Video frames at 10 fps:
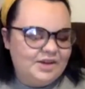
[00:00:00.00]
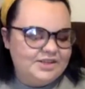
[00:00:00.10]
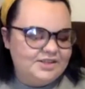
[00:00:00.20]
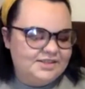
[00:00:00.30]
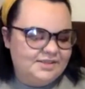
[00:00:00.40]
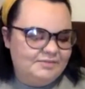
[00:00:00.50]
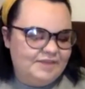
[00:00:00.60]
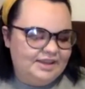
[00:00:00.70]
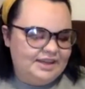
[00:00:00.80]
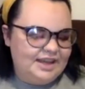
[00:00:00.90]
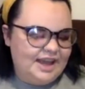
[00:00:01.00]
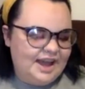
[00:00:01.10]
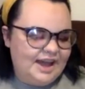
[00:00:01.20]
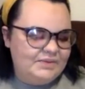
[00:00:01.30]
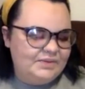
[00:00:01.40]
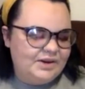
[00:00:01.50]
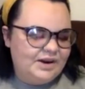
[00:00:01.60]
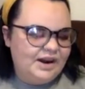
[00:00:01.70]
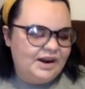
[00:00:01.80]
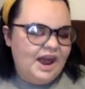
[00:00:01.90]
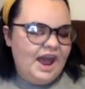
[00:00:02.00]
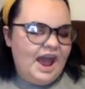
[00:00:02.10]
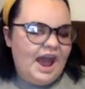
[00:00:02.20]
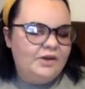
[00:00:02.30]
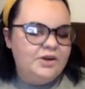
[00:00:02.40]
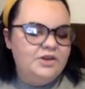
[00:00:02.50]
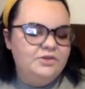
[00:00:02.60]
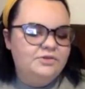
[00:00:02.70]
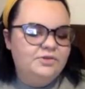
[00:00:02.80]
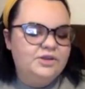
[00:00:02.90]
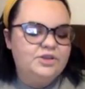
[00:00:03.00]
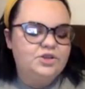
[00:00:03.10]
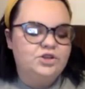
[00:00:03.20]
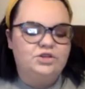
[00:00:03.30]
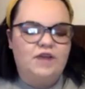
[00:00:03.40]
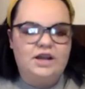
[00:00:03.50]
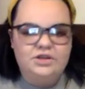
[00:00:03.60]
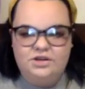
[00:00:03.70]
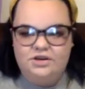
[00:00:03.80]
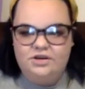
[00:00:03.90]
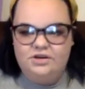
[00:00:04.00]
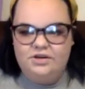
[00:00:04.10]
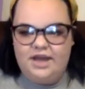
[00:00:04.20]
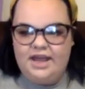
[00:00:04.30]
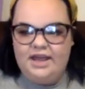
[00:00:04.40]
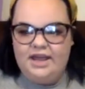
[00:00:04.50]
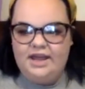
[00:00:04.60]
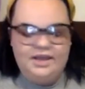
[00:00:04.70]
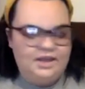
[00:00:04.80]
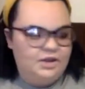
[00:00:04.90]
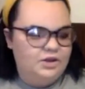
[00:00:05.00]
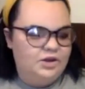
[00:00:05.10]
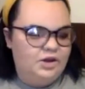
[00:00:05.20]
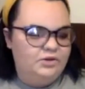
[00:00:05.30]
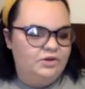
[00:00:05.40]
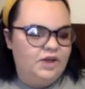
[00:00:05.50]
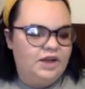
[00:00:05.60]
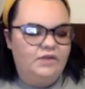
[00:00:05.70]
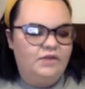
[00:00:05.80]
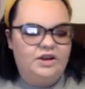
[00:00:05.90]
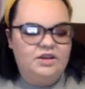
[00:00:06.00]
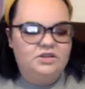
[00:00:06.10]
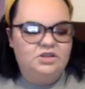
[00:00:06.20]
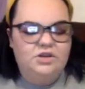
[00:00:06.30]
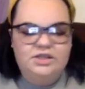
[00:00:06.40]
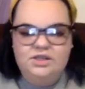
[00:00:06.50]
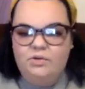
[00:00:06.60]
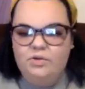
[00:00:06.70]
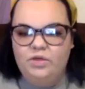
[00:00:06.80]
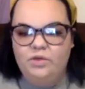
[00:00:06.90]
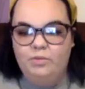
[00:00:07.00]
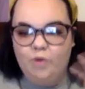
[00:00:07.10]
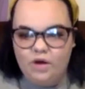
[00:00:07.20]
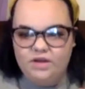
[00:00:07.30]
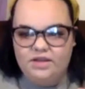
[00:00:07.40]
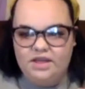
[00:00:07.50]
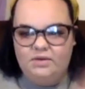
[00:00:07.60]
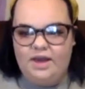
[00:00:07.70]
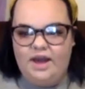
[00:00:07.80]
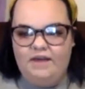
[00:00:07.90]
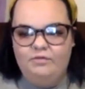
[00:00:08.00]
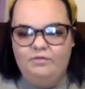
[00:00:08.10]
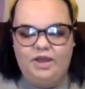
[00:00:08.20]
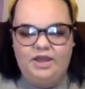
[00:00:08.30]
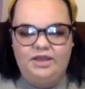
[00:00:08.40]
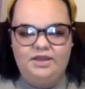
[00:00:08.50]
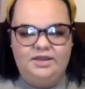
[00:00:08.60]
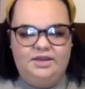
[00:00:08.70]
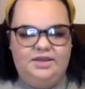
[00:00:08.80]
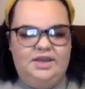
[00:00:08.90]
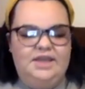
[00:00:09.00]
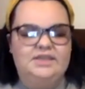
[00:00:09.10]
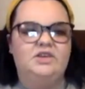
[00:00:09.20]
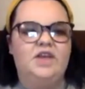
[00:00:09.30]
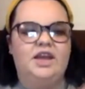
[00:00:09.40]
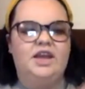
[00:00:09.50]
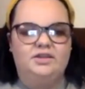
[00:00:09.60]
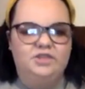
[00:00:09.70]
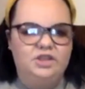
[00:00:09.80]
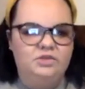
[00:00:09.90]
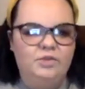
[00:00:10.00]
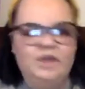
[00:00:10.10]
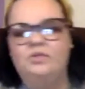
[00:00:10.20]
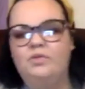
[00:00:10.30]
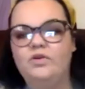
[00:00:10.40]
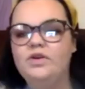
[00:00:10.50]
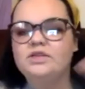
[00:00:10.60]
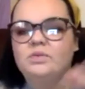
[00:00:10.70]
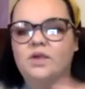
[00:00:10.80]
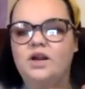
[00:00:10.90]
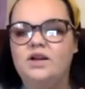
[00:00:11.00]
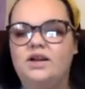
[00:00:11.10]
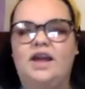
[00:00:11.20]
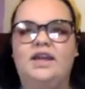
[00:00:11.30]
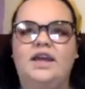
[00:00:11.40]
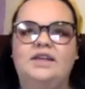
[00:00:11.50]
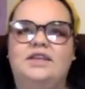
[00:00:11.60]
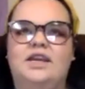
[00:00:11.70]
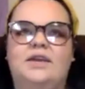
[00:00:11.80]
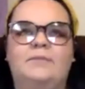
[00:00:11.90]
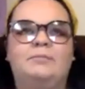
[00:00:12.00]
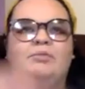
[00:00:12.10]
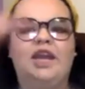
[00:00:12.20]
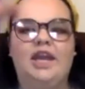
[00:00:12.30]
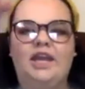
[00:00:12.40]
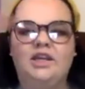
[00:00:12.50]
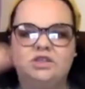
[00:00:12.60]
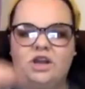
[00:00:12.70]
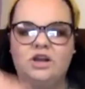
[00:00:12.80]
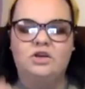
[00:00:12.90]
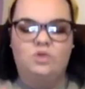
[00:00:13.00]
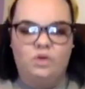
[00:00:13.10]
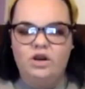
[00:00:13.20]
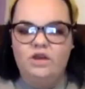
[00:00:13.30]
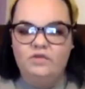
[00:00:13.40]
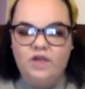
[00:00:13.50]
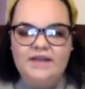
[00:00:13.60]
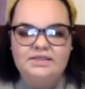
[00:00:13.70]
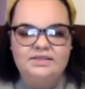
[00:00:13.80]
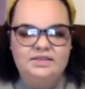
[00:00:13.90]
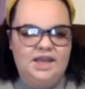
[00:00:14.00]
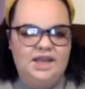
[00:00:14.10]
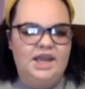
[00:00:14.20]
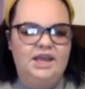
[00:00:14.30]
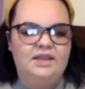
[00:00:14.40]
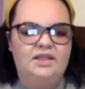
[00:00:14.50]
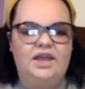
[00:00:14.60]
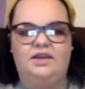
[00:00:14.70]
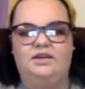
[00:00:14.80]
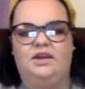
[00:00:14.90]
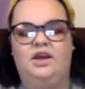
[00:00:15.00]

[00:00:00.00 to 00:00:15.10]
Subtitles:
some questions that Melanie had were, how do you structure your day? I get, you kind of already showed us the board that you have, but is there do you make the boys work, I guess, in a certain order of classes a day?